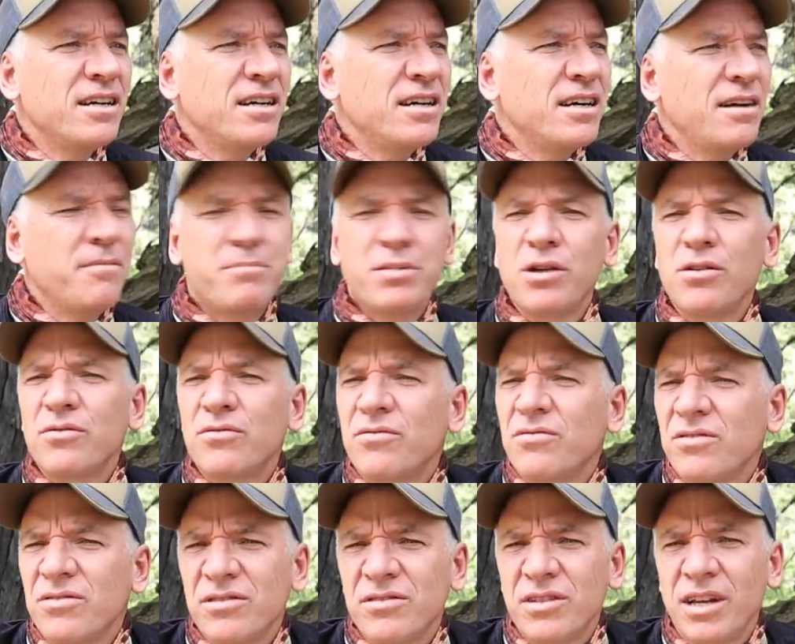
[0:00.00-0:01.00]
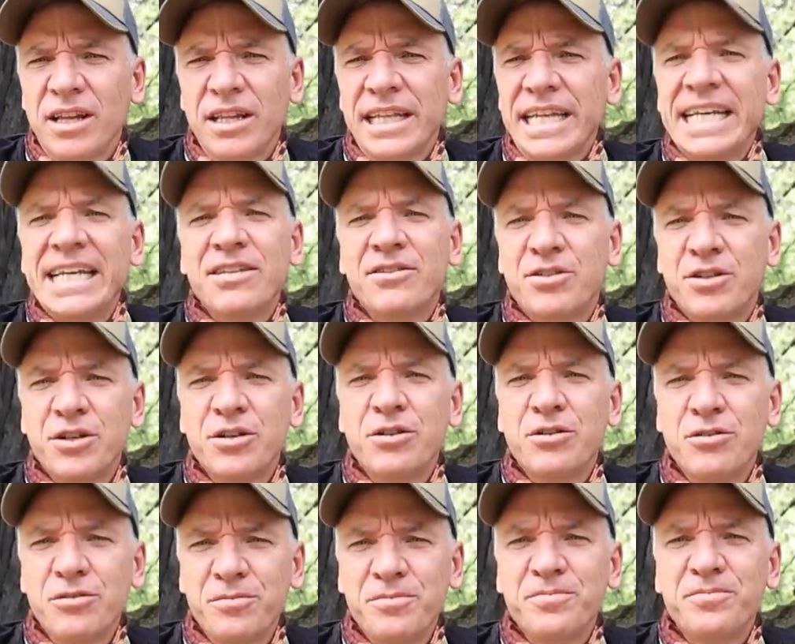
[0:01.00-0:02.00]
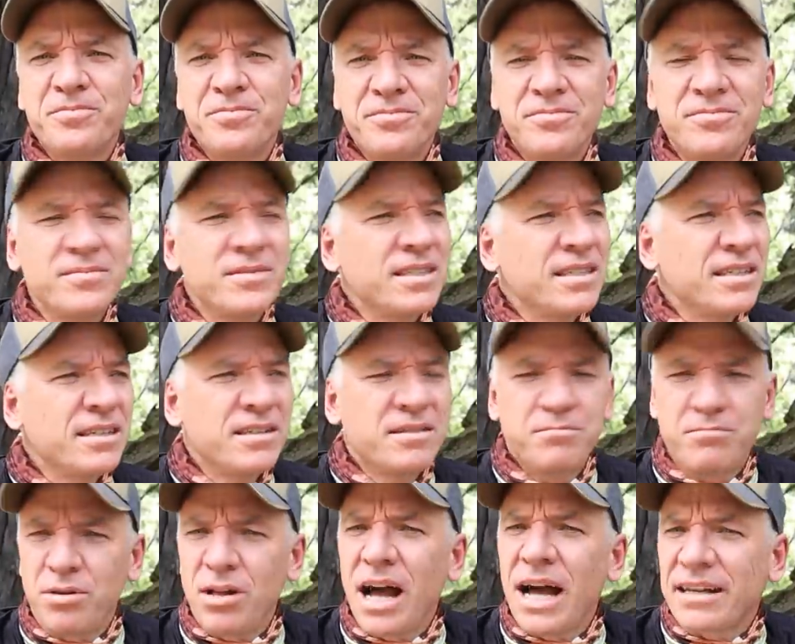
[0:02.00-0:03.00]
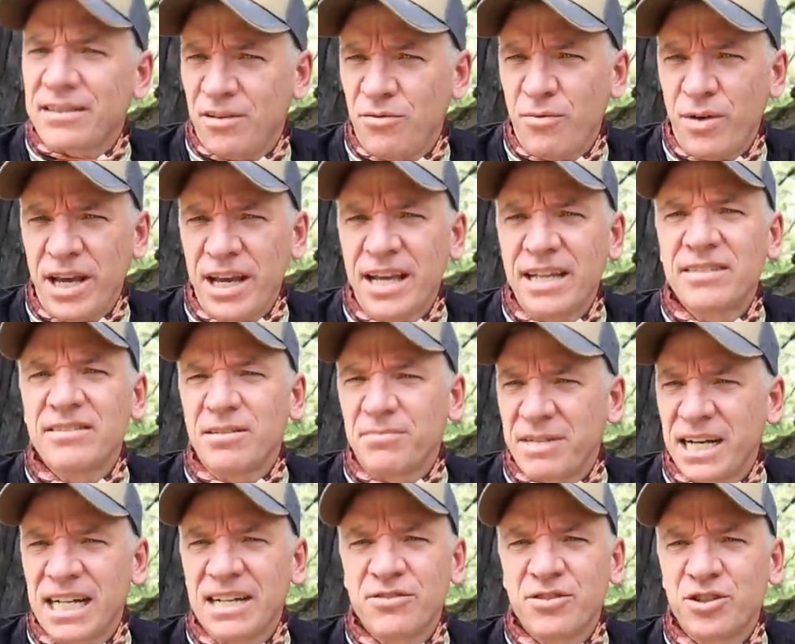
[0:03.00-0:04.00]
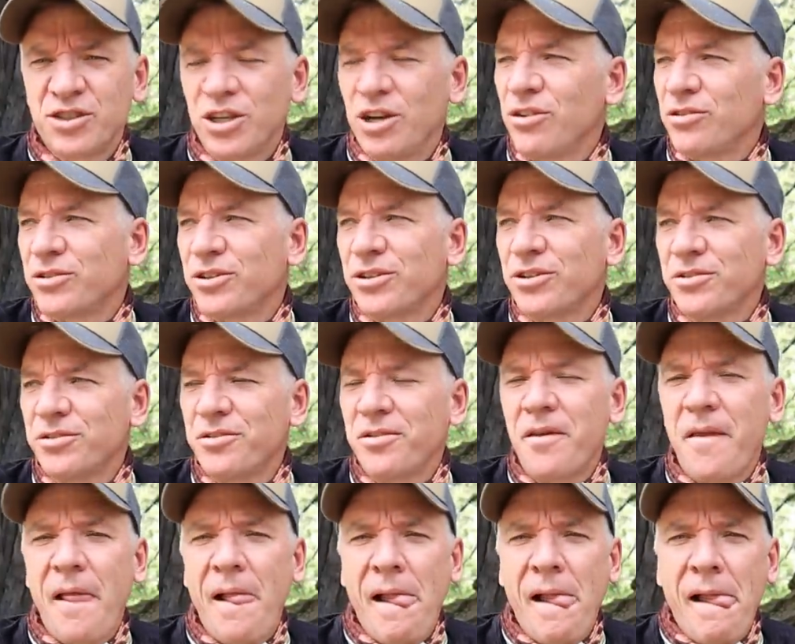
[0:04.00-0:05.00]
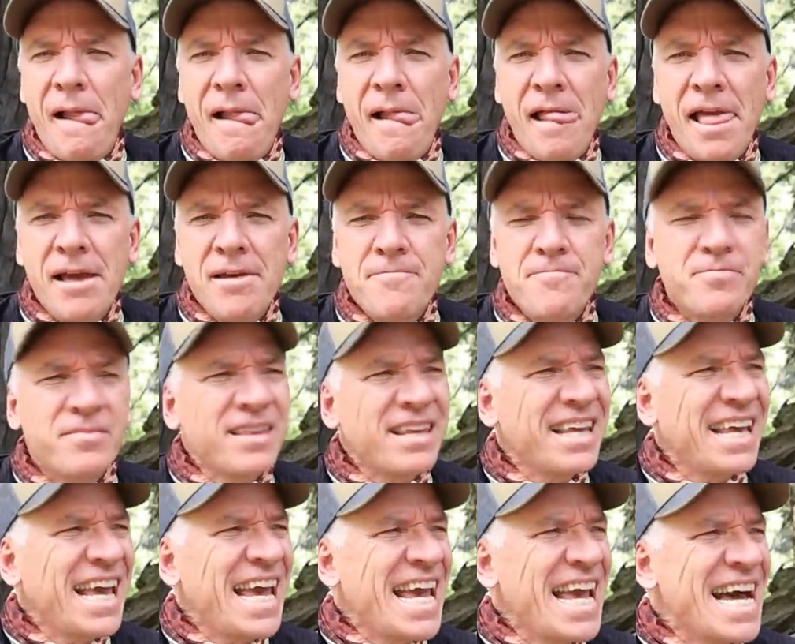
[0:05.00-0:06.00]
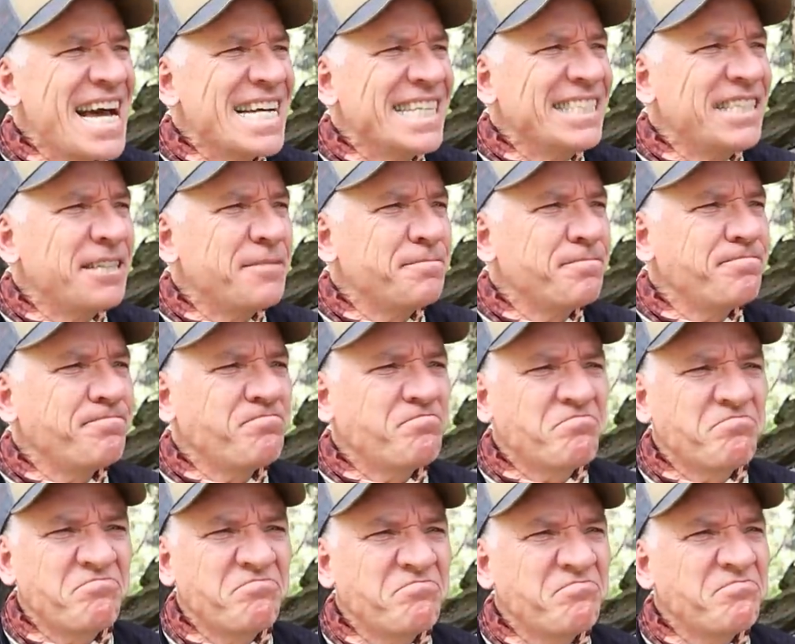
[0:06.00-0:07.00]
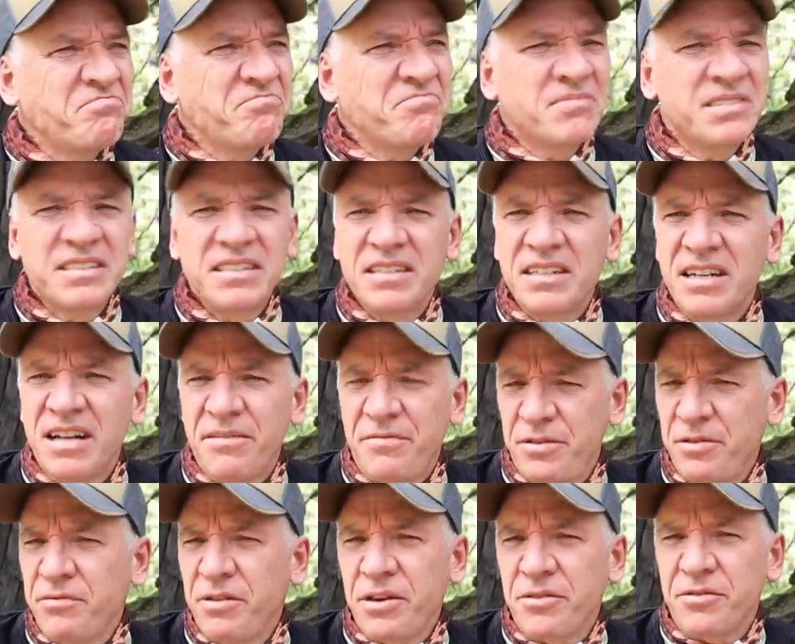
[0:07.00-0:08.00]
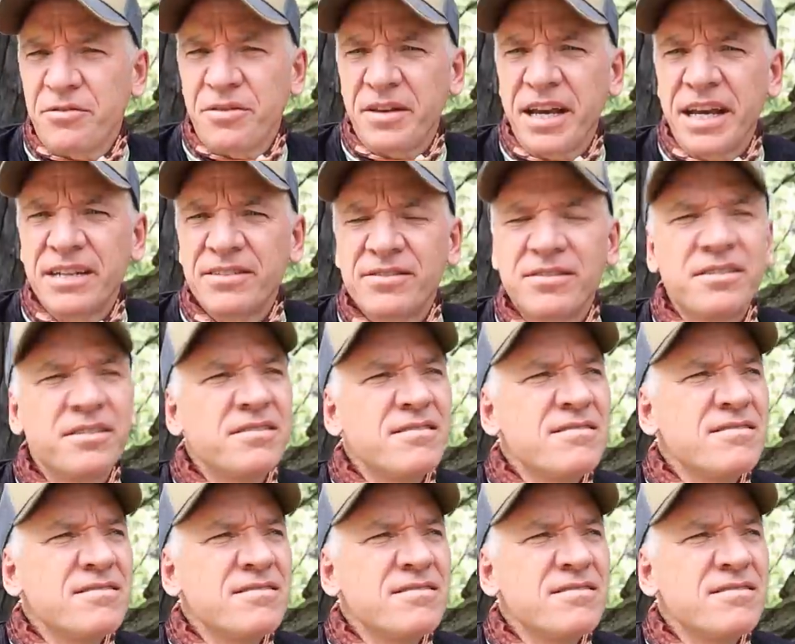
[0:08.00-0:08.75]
uh, built a lean-to block the wind, some kind of a shelter, and a few other things.